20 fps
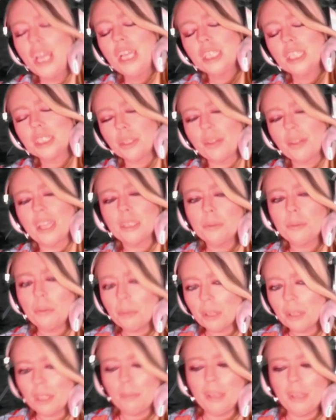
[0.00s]
So that's what
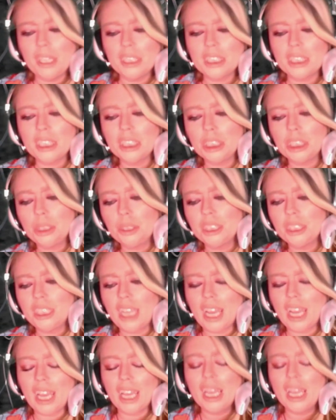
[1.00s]
we're going to be listening to
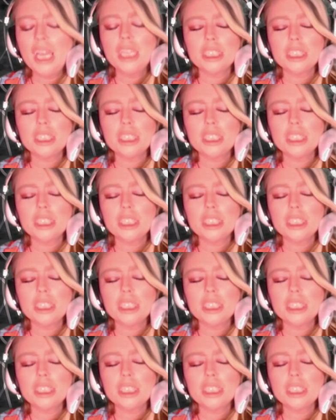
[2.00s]
today.